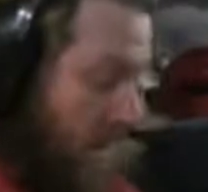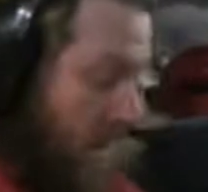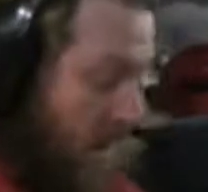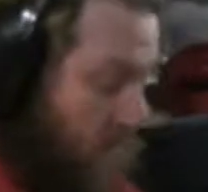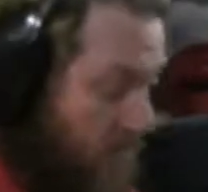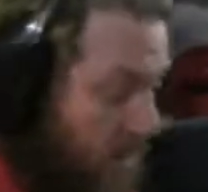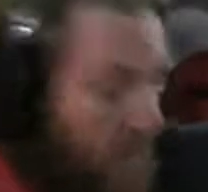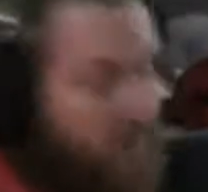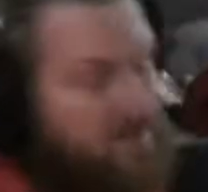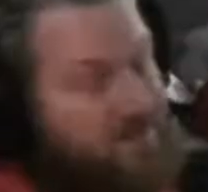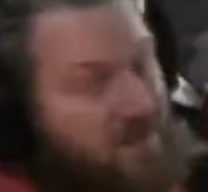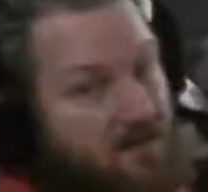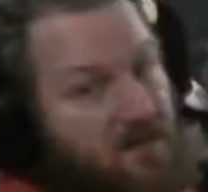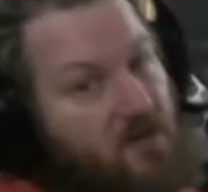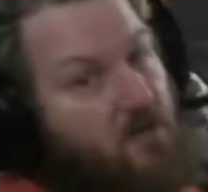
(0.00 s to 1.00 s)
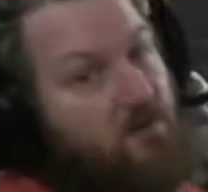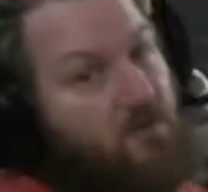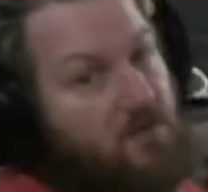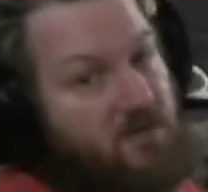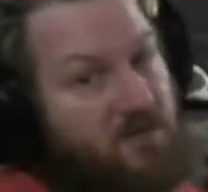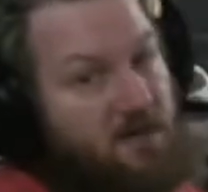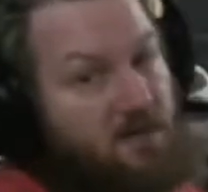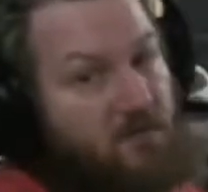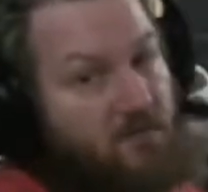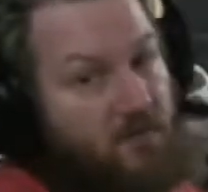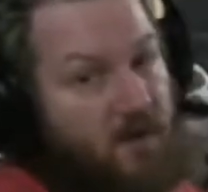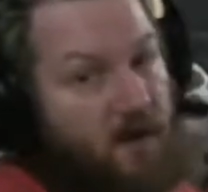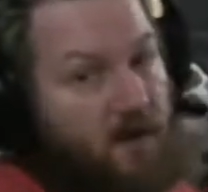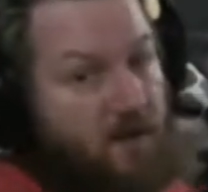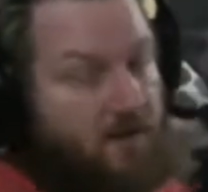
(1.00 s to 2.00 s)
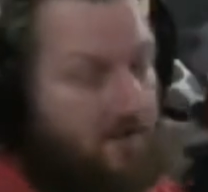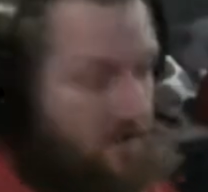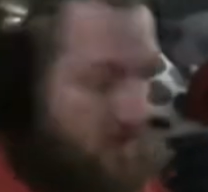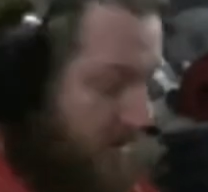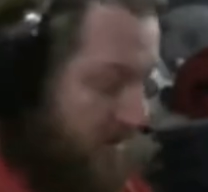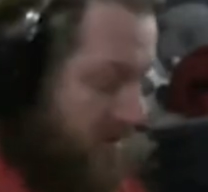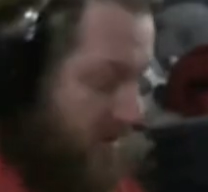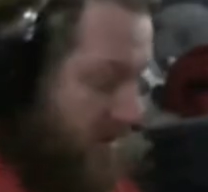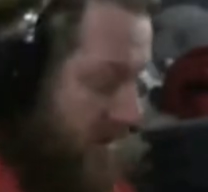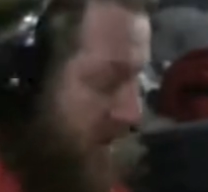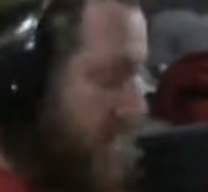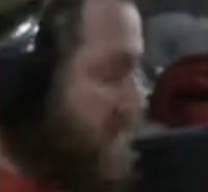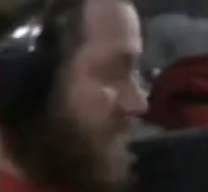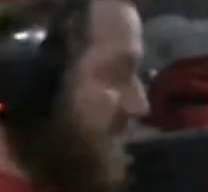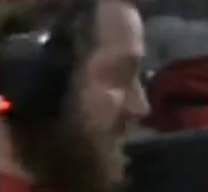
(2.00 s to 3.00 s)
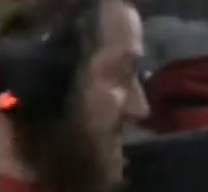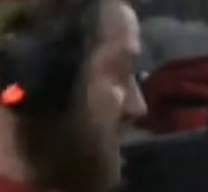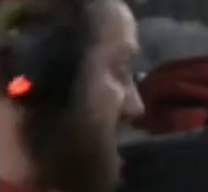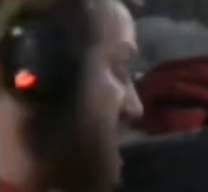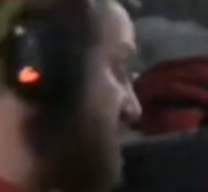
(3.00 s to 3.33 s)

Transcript: I'll probably send UFOs out on Friday, even though I tweeted out today it'll be